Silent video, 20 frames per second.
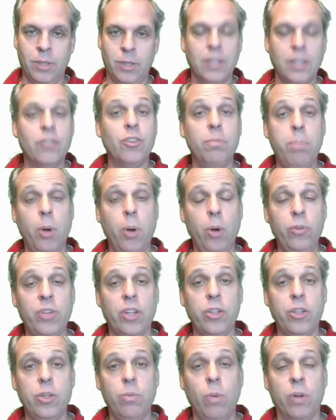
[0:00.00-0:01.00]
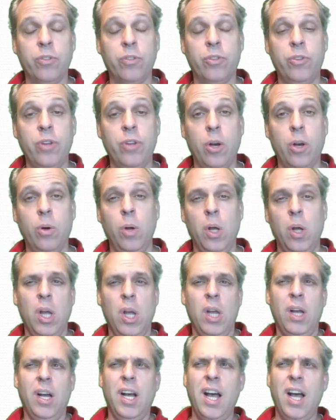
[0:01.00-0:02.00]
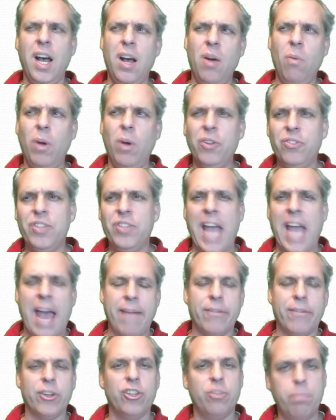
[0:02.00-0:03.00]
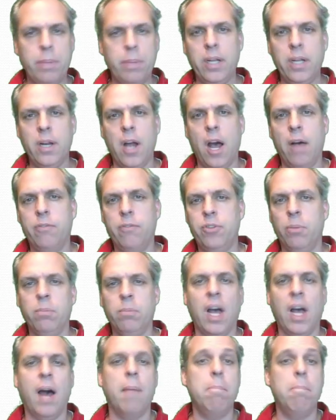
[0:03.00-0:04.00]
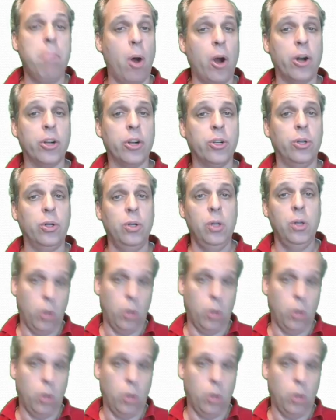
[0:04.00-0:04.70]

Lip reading: Let's suppose that you want to know what's the average speed of some kind of particle